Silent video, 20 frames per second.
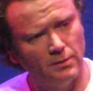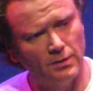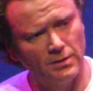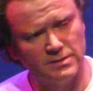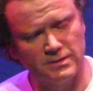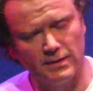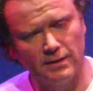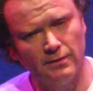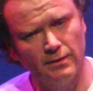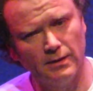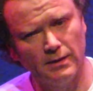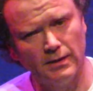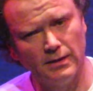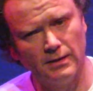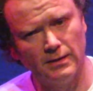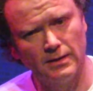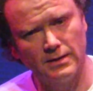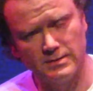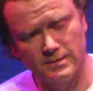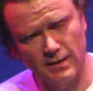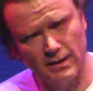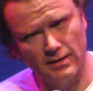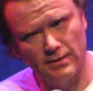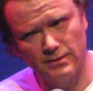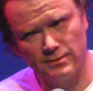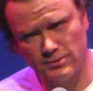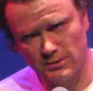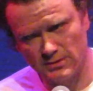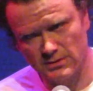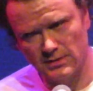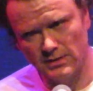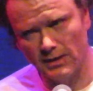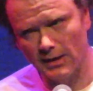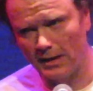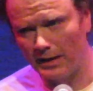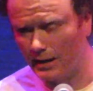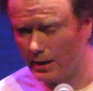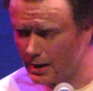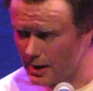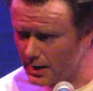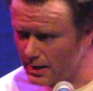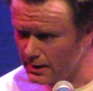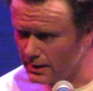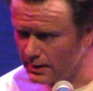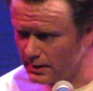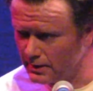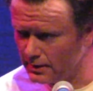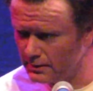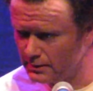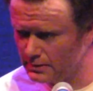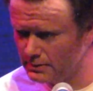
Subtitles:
austerity is not just a lie,